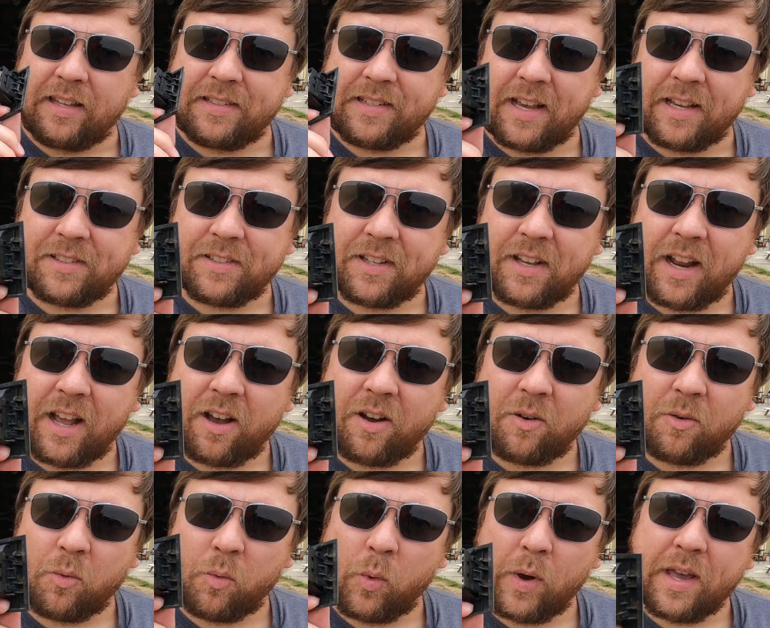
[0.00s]
Tested
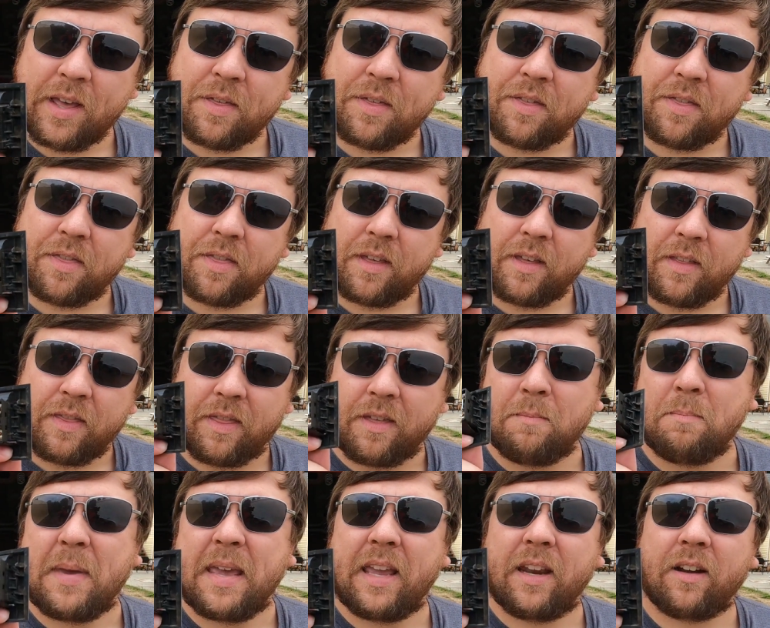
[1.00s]
out with the
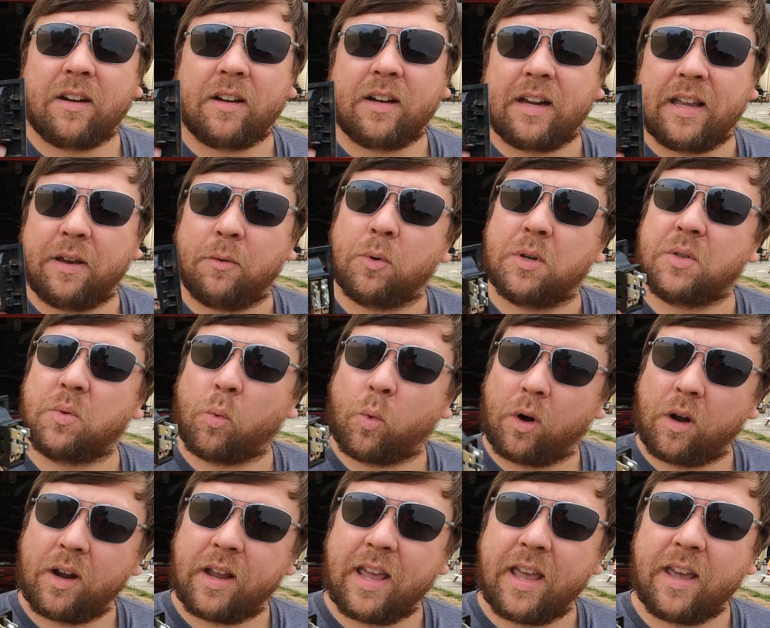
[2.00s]
meter, it was
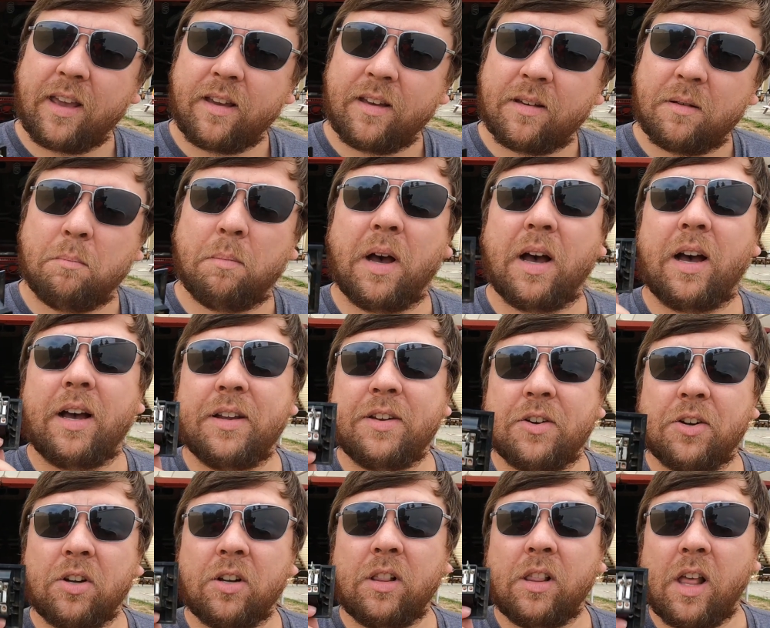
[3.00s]
working, but
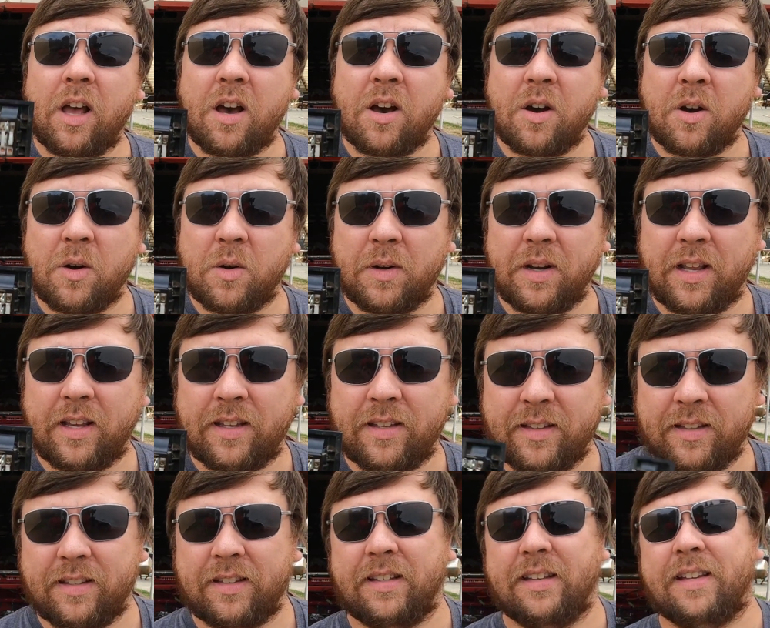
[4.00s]
under a load,
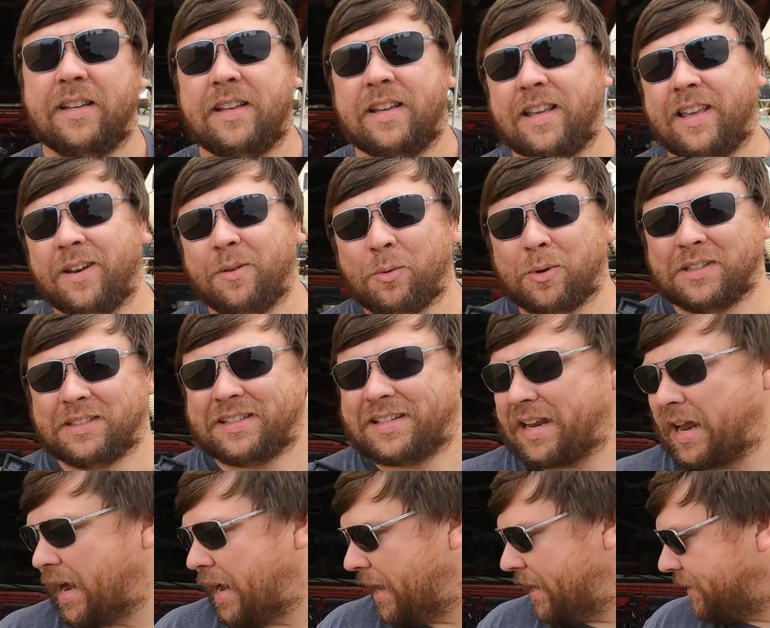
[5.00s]
it was
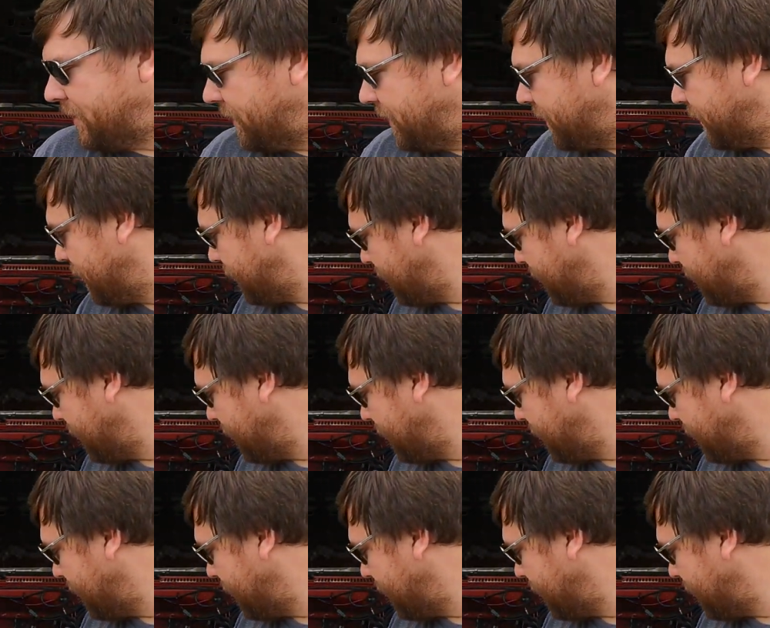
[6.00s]
not.